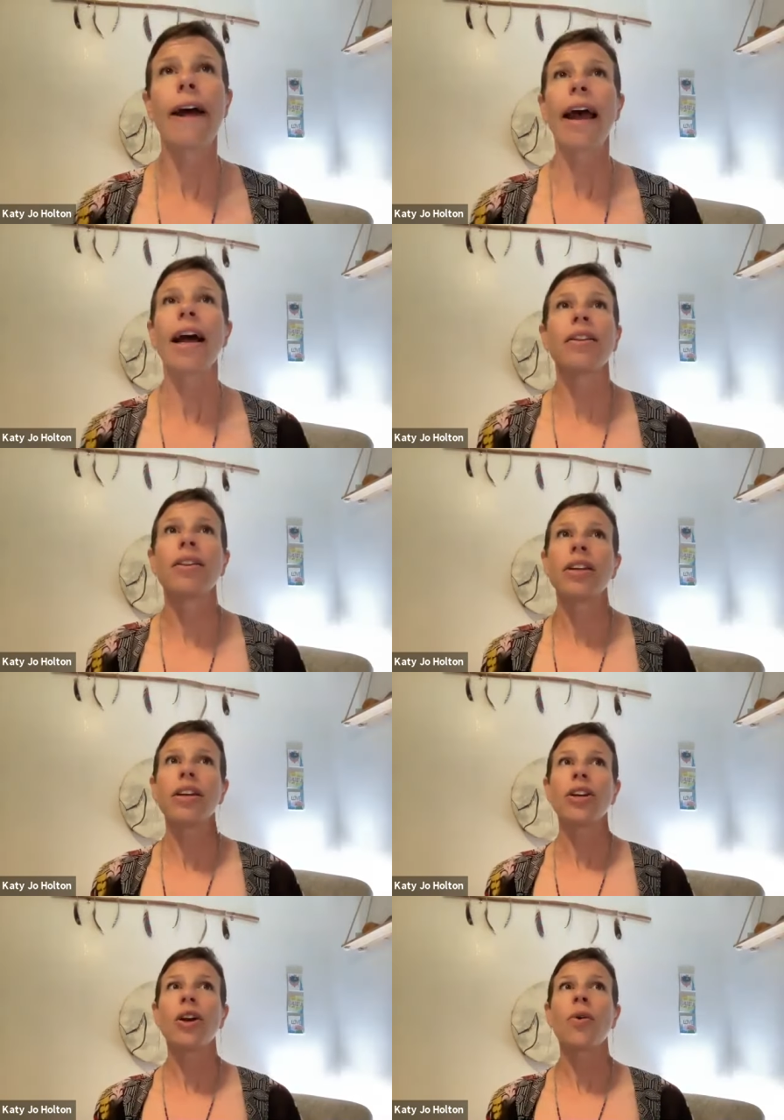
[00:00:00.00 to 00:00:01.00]

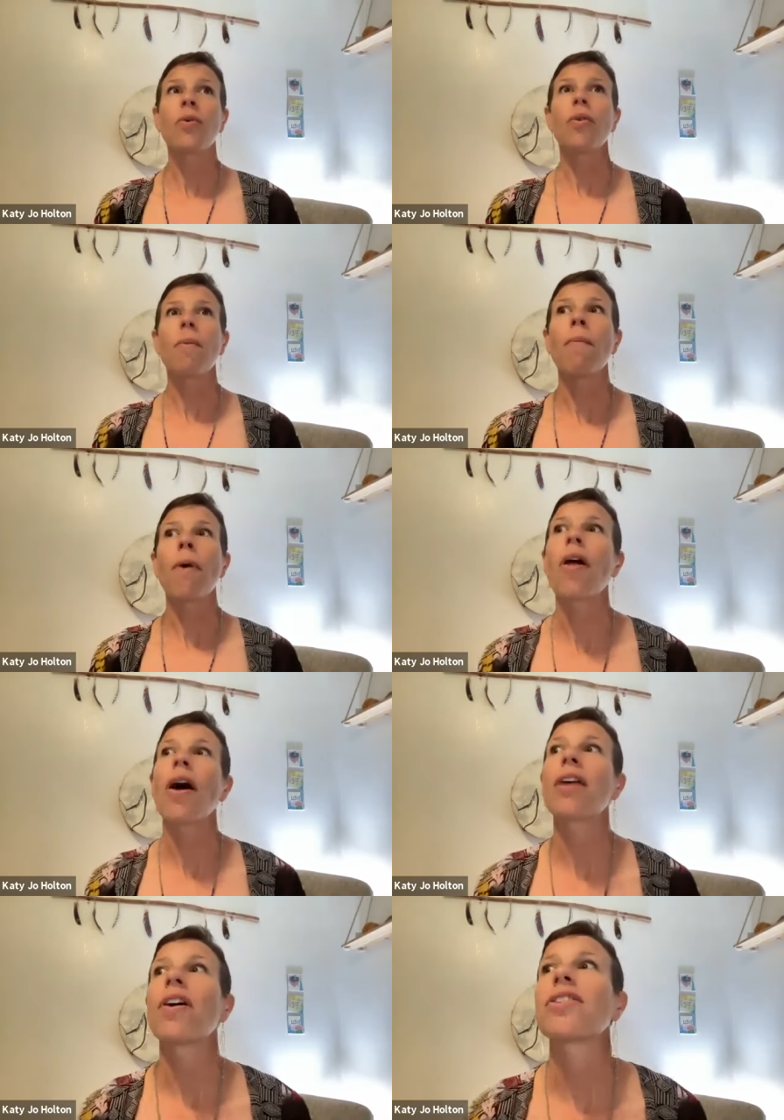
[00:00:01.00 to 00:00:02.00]
and you know a
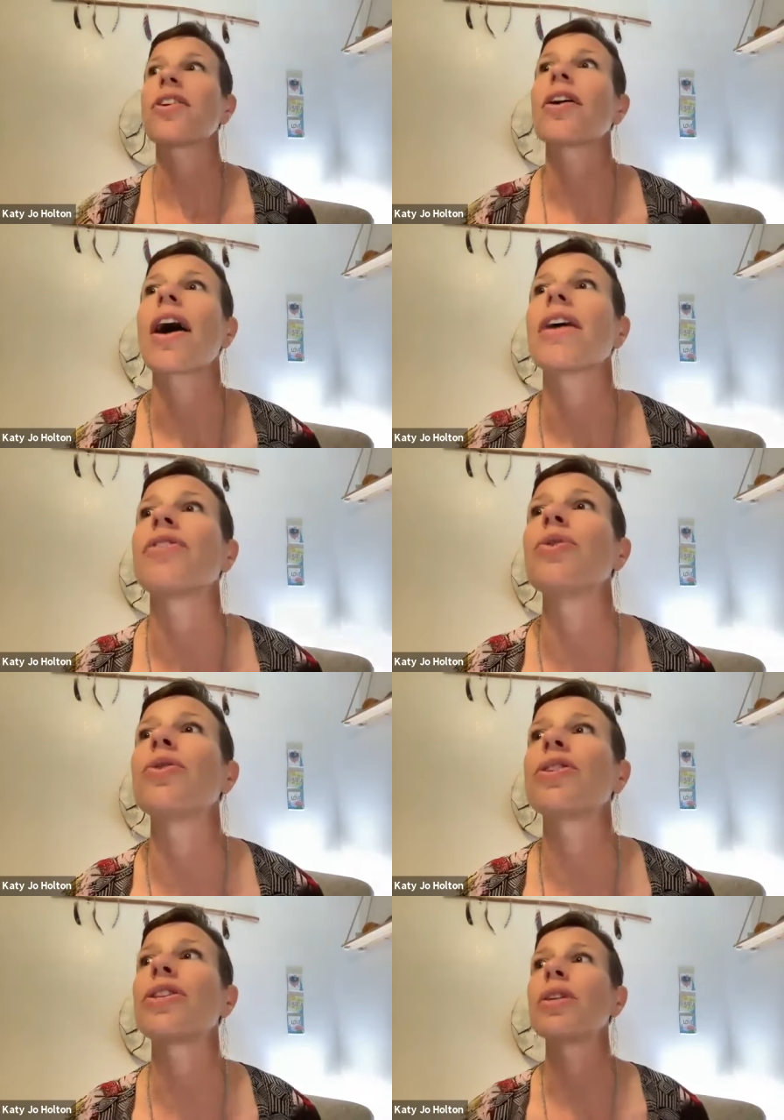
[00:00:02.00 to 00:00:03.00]
lot of us are kind of
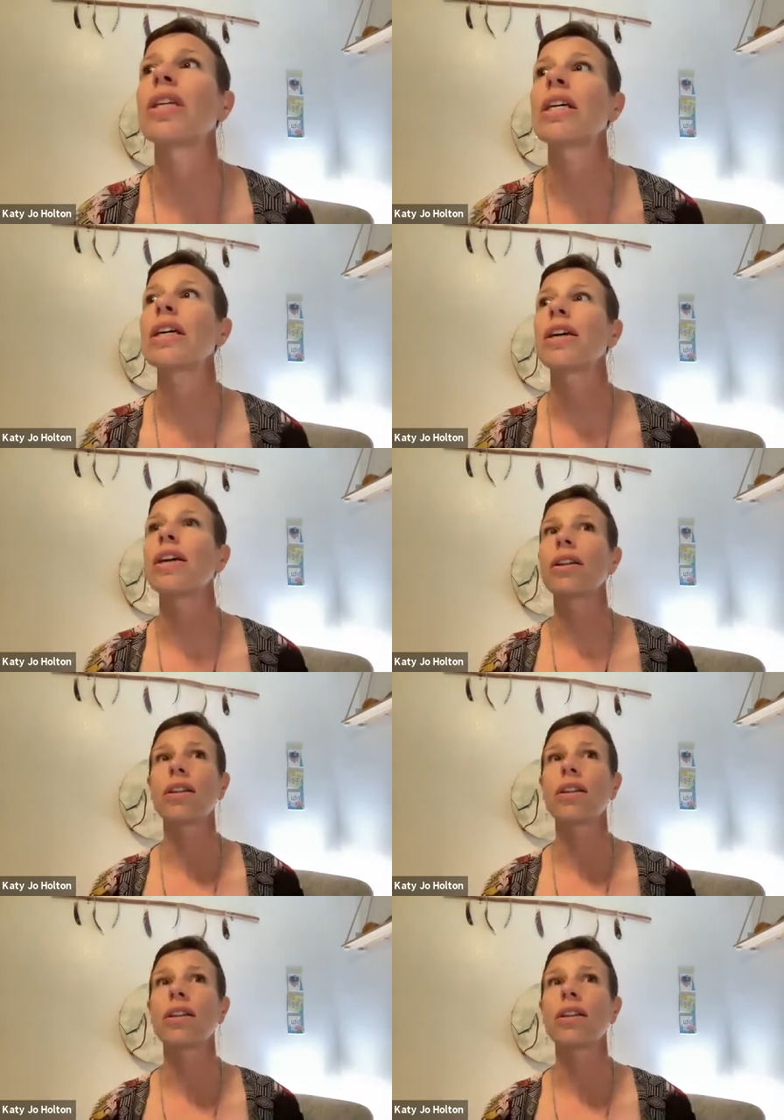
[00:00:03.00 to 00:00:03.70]
used to the